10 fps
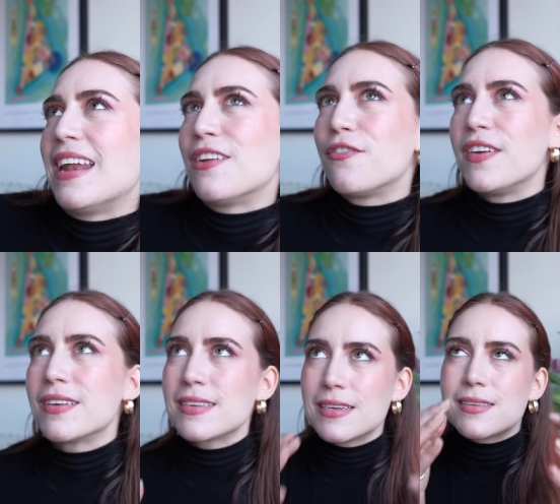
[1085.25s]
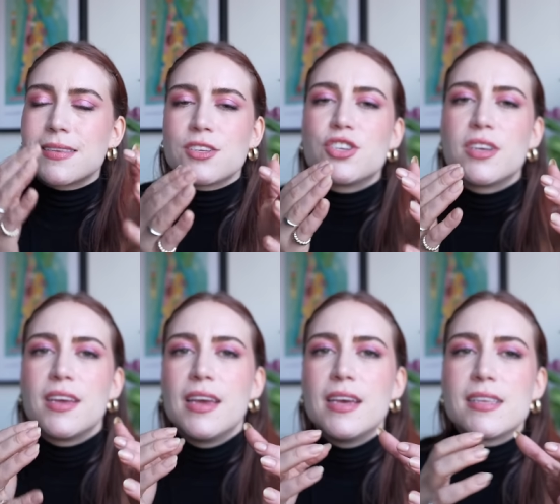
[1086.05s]
and it feels like such a
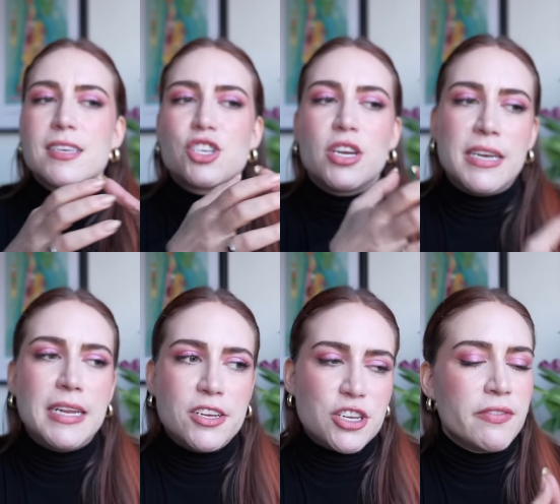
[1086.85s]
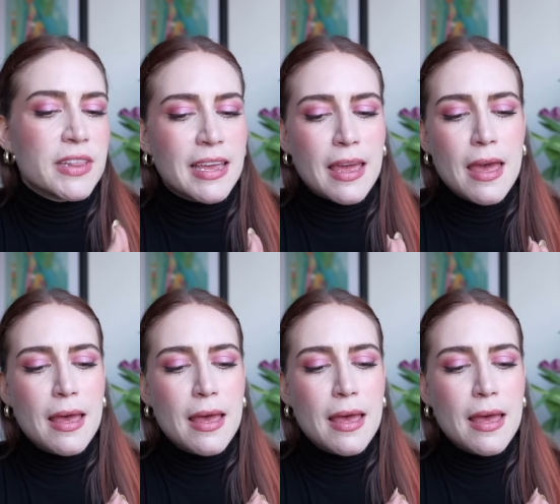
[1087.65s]
such a niche even like